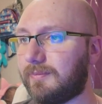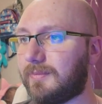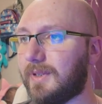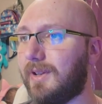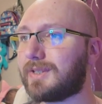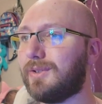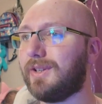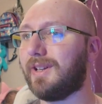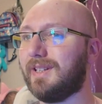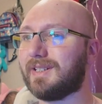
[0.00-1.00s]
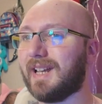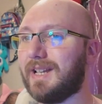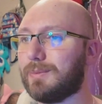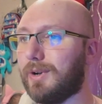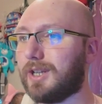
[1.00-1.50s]
That's cool. You got little
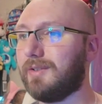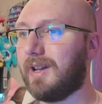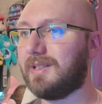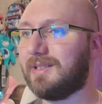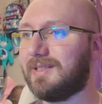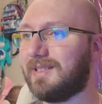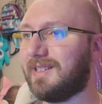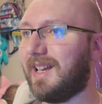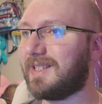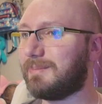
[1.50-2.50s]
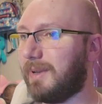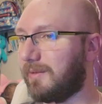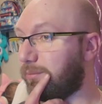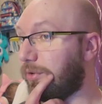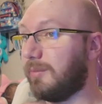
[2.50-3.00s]
guys walking around. Nice. Bit
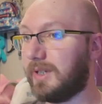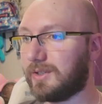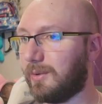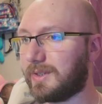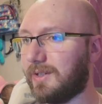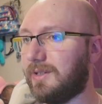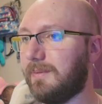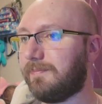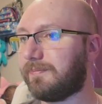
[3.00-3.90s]
of movement is always good.